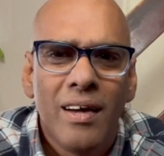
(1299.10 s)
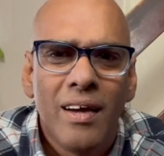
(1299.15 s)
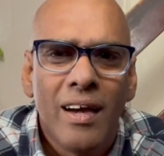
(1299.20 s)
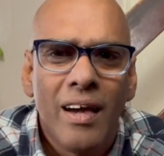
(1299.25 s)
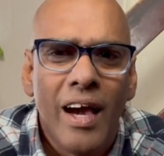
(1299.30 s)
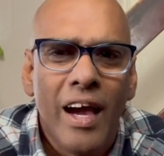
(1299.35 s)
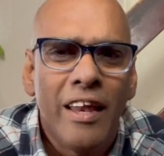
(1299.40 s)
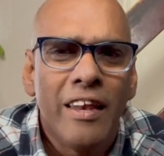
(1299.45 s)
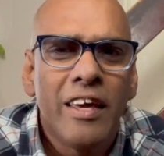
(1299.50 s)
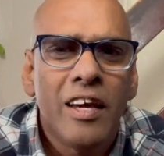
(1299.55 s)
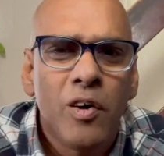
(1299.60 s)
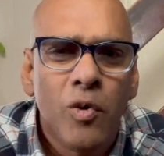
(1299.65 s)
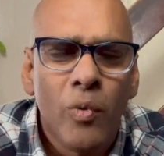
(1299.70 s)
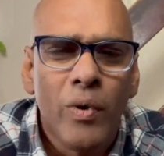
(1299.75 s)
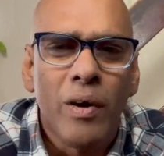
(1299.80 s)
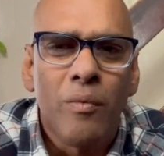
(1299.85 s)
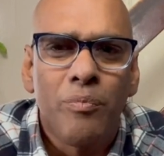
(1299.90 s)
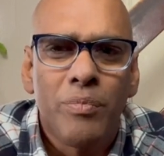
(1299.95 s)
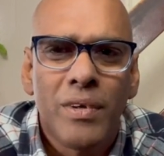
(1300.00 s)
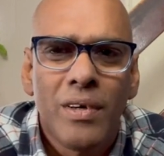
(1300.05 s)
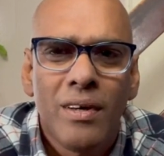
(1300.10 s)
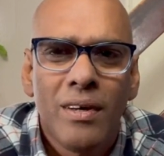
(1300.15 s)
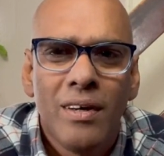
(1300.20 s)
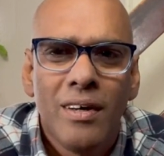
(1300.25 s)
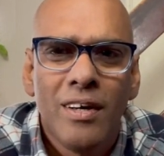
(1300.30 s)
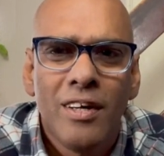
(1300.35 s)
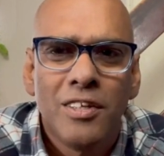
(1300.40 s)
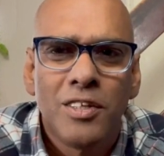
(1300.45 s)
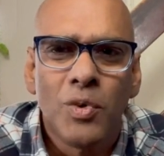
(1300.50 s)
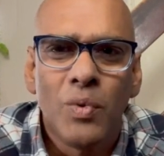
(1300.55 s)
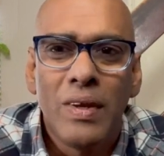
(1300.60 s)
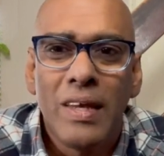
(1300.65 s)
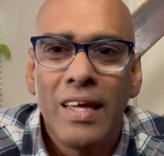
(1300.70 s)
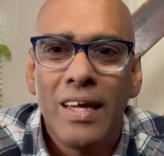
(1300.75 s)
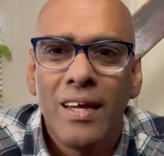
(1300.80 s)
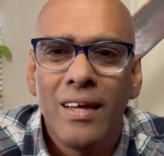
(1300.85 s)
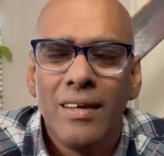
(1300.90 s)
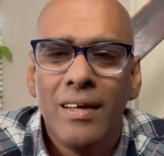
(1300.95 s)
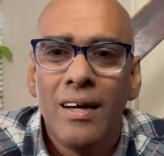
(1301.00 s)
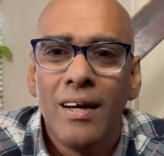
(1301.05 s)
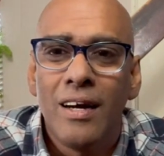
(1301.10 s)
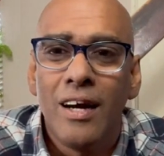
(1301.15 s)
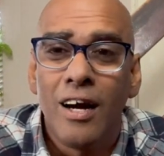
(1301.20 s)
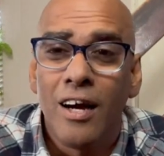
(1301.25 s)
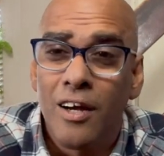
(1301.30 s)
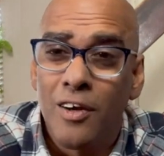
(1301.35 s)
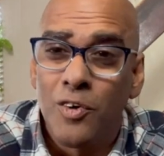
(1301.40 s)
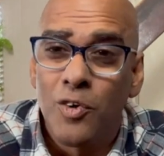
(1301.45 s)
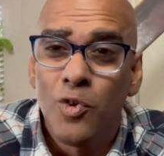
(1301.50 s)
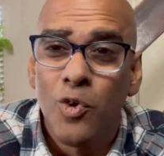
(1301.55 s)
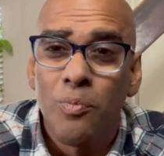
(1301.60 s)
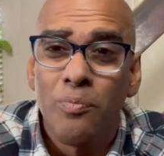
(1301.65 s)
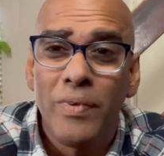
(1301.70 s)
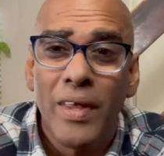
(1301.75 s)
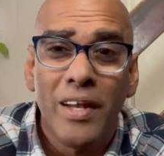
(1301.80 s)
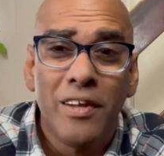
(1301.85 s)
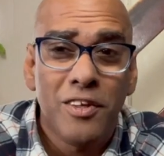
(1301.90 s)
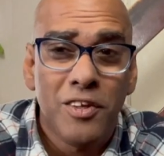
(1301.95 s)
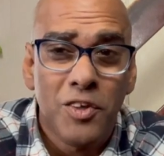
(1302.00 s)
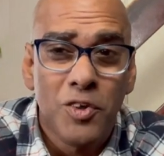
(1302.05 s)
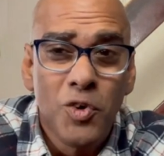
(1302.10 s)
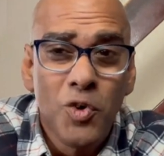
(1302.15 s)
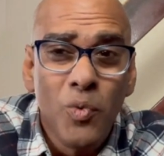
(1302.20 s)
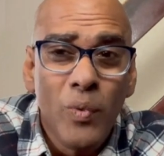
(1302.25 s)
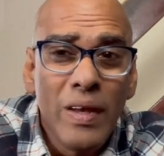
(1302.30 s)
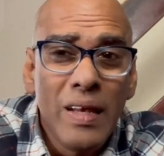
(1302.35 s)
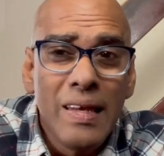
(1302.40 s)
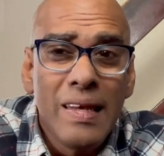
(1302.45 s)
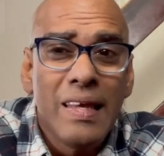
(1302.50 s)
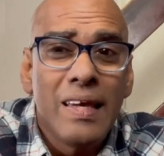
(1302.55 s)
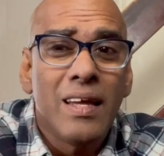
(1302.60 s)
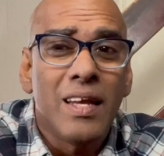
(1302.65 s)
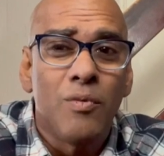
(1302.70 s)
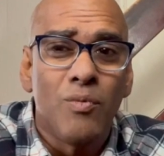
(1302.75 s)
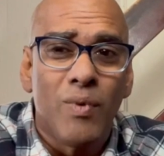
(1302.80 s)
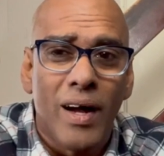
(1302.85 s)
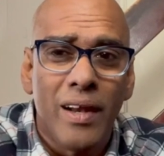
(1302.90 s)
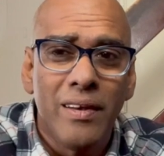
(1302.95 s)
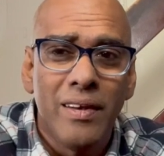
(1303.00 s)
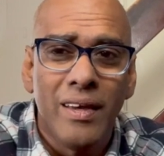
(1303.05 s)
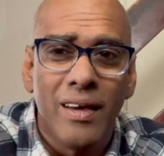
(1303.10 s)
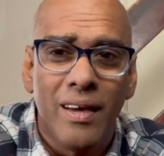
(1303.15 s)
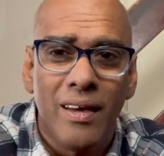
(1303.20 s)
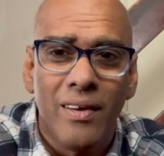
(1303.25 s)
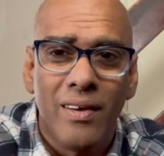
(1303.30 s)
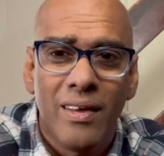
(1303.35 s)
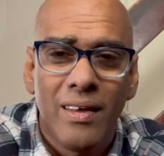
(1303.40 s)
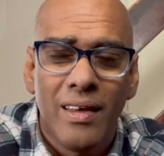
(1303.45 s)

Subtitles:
and equipped to lead a group that you will lead one day